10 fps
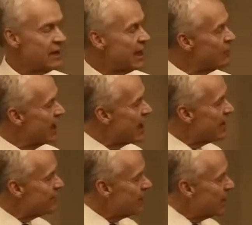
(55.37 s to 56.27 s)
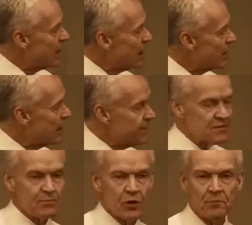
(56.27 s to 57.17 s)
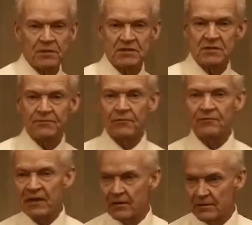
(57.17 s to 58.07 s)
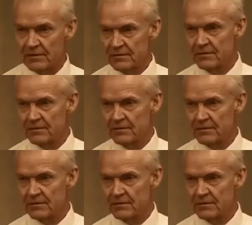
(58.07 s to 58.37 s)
and we have a life's purpose to fulfill.